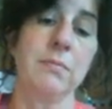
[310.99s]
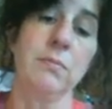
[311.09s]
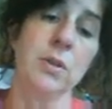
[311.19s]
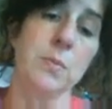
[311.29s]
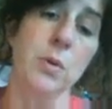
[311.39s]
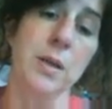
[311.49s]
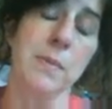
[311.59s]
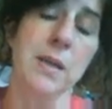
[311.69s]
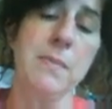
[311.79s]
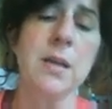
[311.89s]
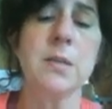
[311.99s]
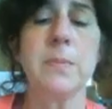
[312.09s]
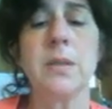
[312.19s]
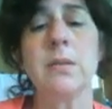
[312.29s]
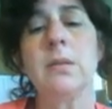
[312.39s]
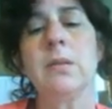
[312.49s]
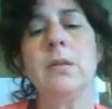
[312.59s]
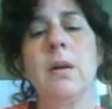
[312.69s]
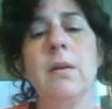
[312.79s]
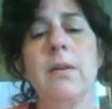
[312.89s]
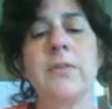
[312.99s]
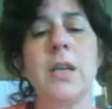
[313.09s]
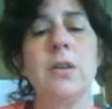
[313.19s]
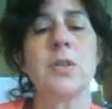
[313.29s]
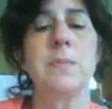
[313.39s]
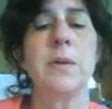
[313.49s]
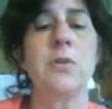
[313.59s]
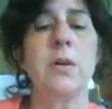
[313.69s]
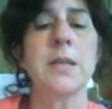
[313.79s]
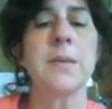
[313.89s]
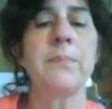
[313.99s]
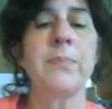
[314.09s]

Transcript: Looks more like Mickey Mouse, but y'all have to get used to my drawings.